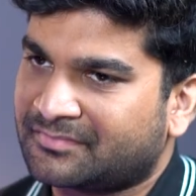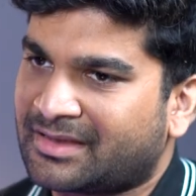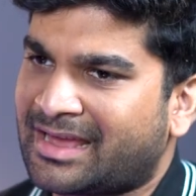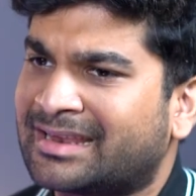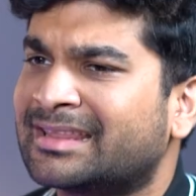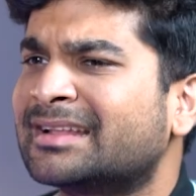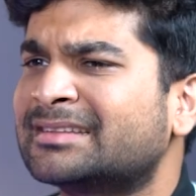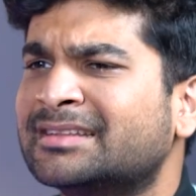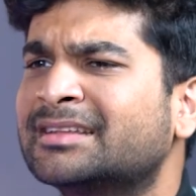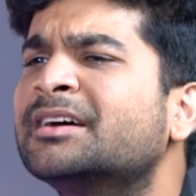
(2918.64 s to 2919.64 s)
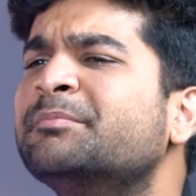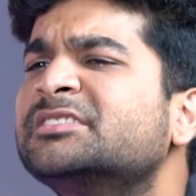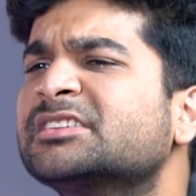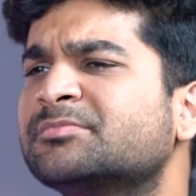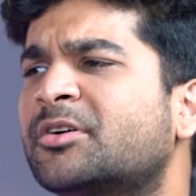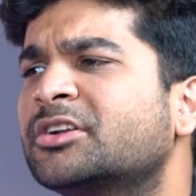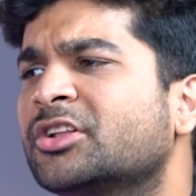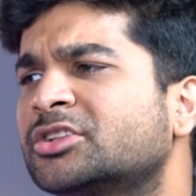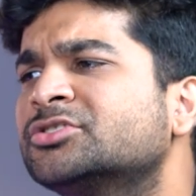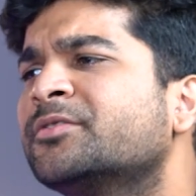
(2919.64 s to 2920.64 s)
And that's, I think, a business model
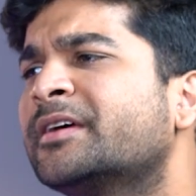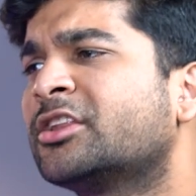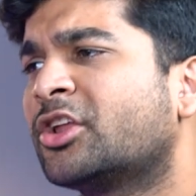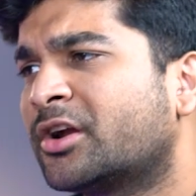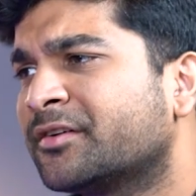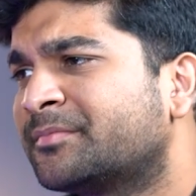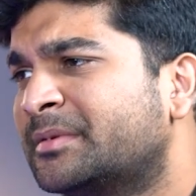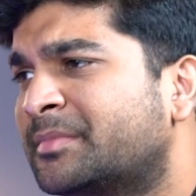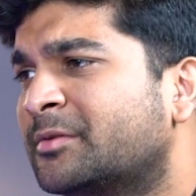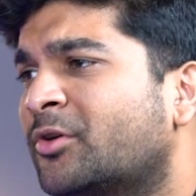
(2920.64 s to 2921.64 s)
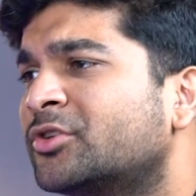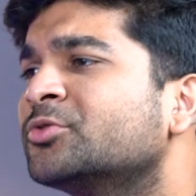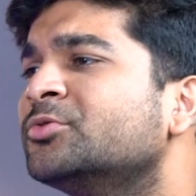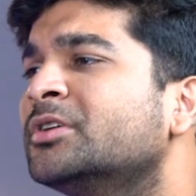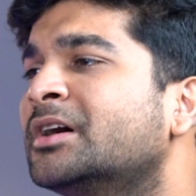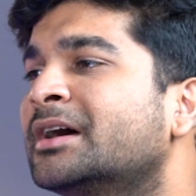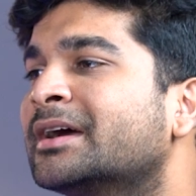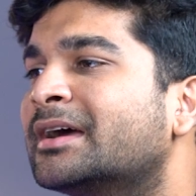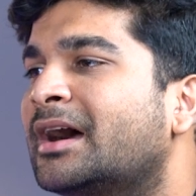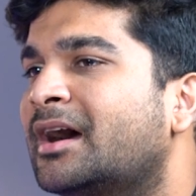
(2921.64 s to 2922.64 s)
also where a lot of people want to
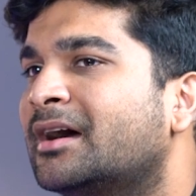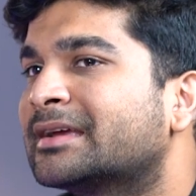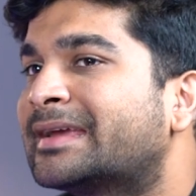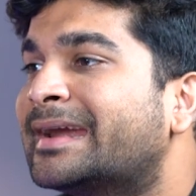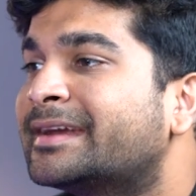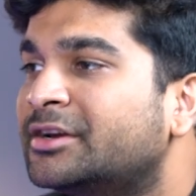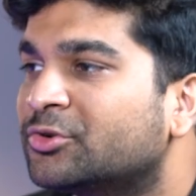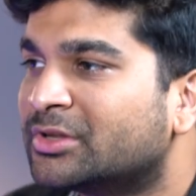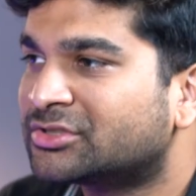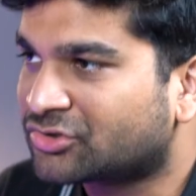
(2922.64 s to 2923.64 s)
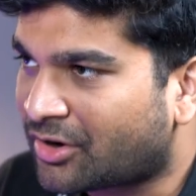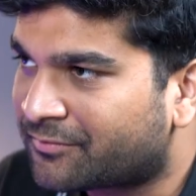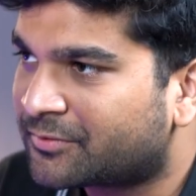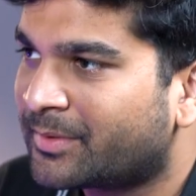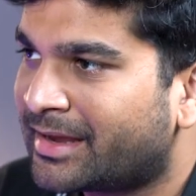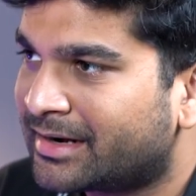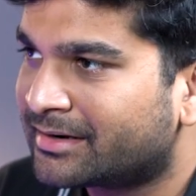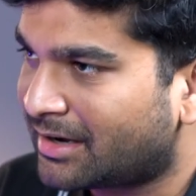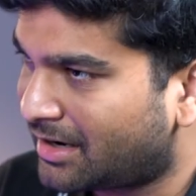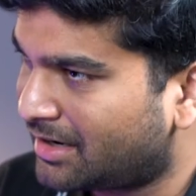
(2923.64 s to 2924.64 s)
get into the software
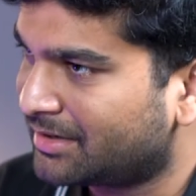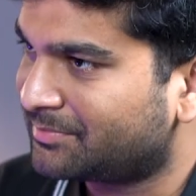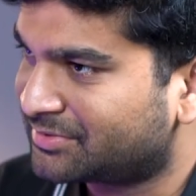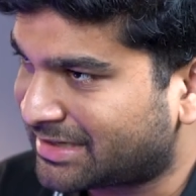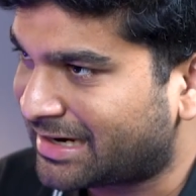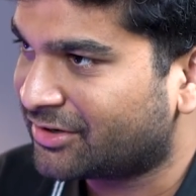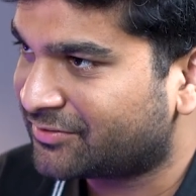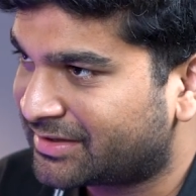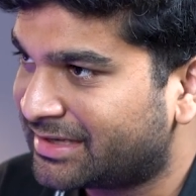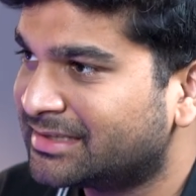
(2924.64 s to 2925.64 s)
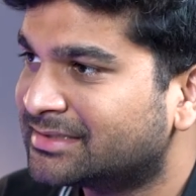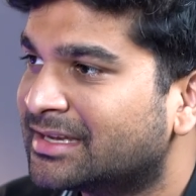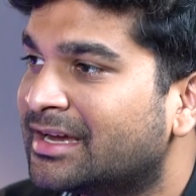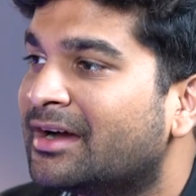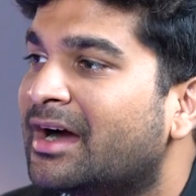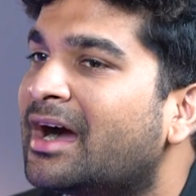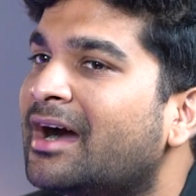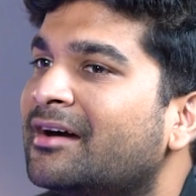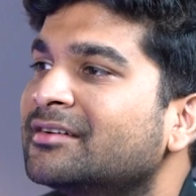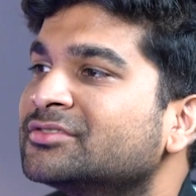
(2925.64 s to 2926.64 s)
side of things
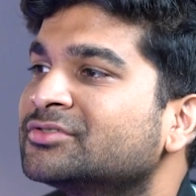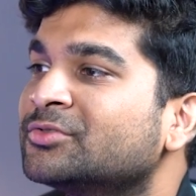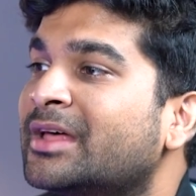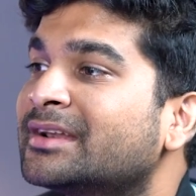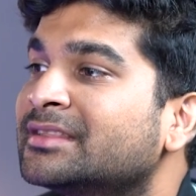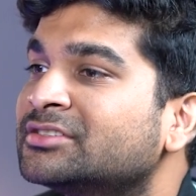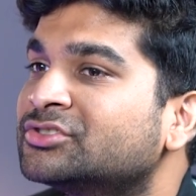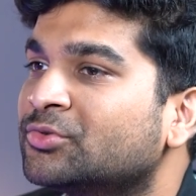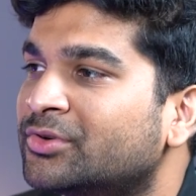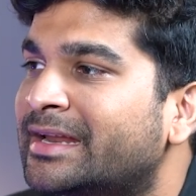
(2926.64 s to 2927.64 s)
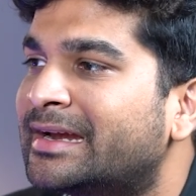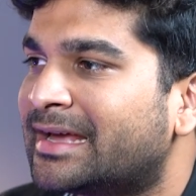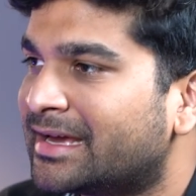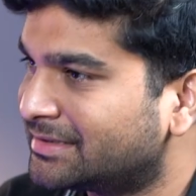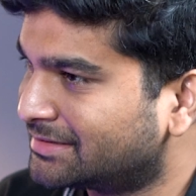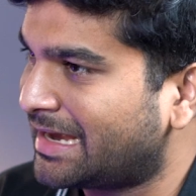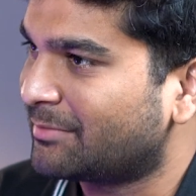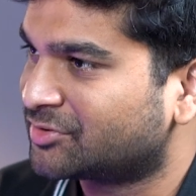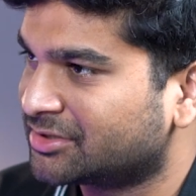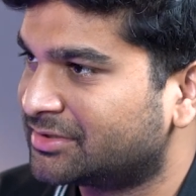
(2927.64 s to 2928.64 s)
so that the store data is
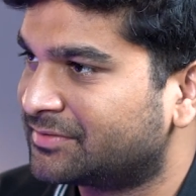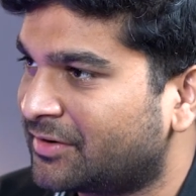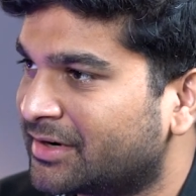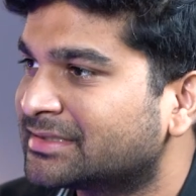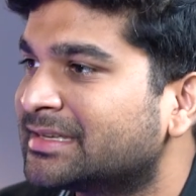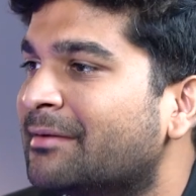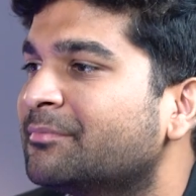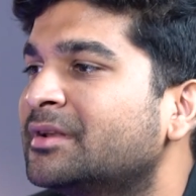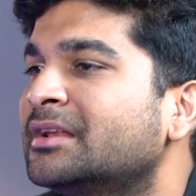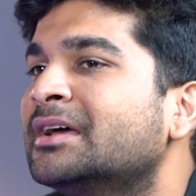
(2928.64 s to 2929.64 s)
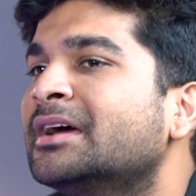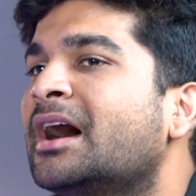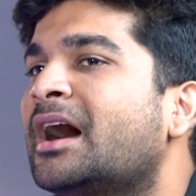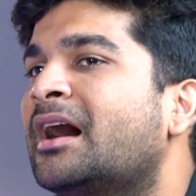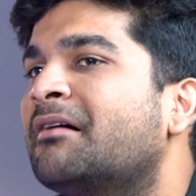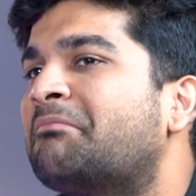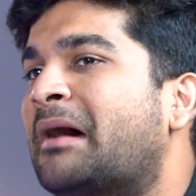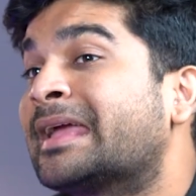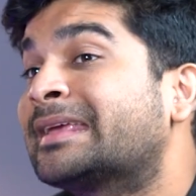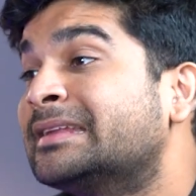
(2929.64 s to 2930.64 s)
captured. For example,
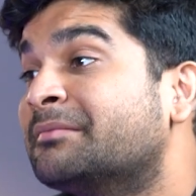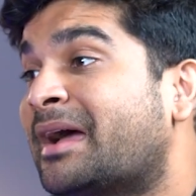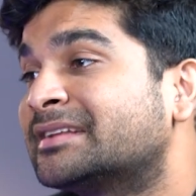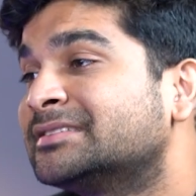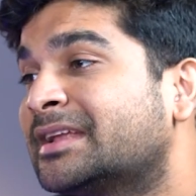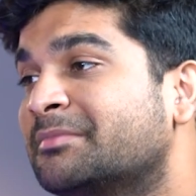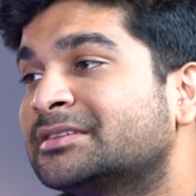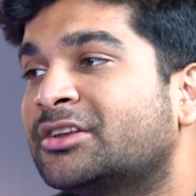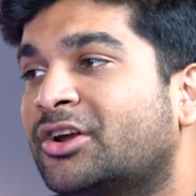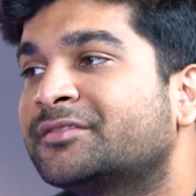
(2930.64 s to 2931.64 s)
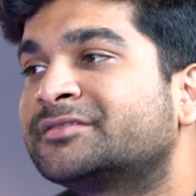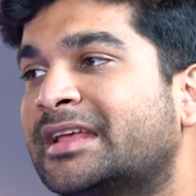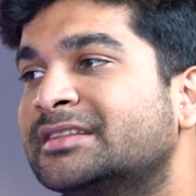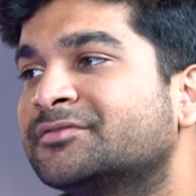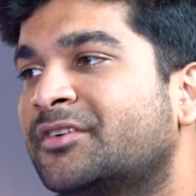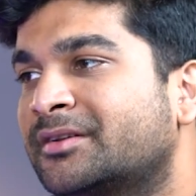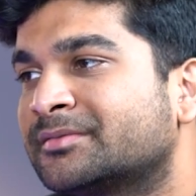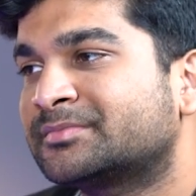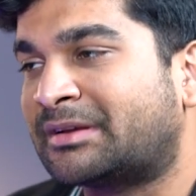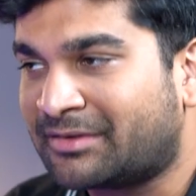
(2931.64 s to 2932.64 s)
I can imagine that makes a lot of sense for
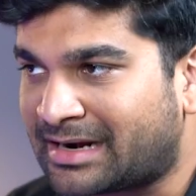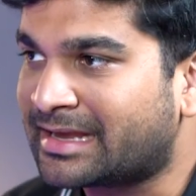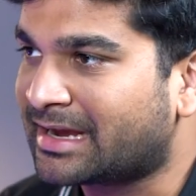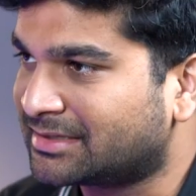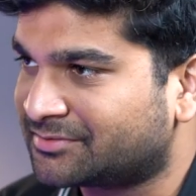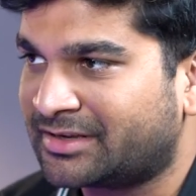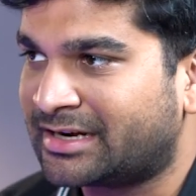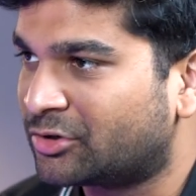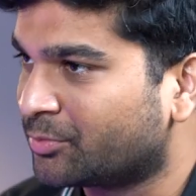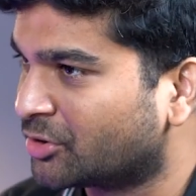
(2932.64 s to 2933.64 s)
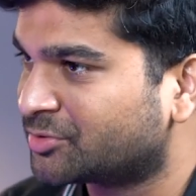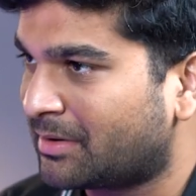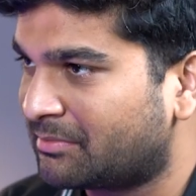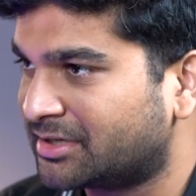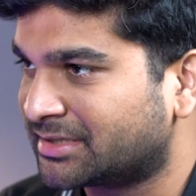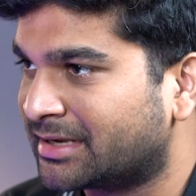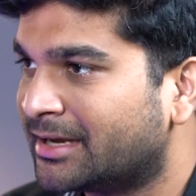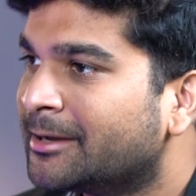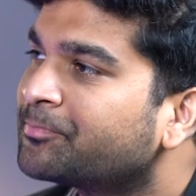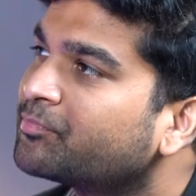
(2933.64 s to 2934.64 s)
someone like us. We are into books publishing,
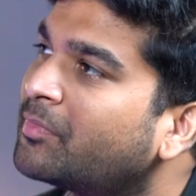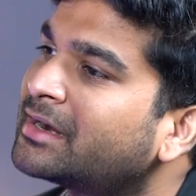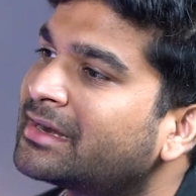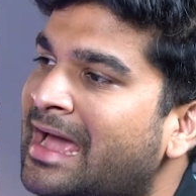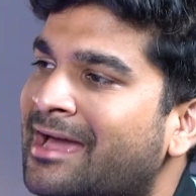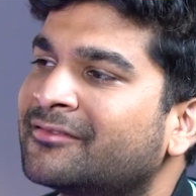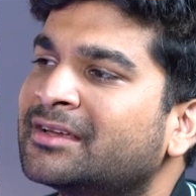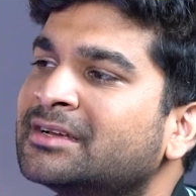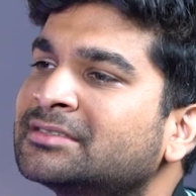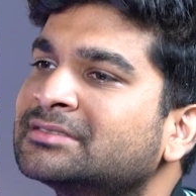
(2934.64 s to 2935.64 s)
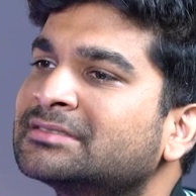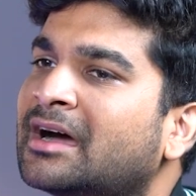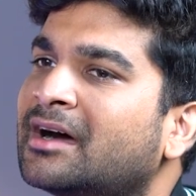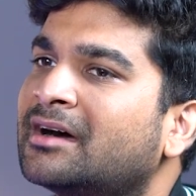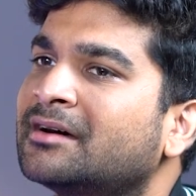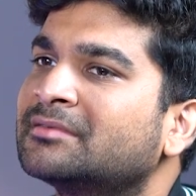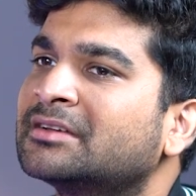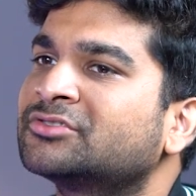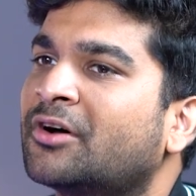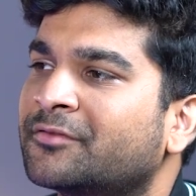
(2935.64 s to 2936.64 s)
but having a
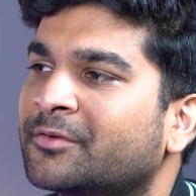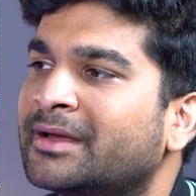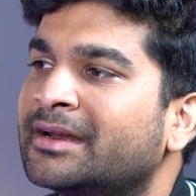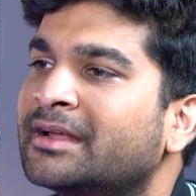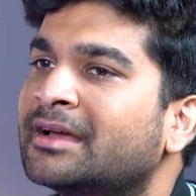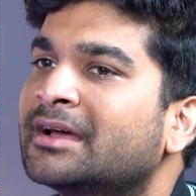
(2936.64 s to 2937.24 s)
software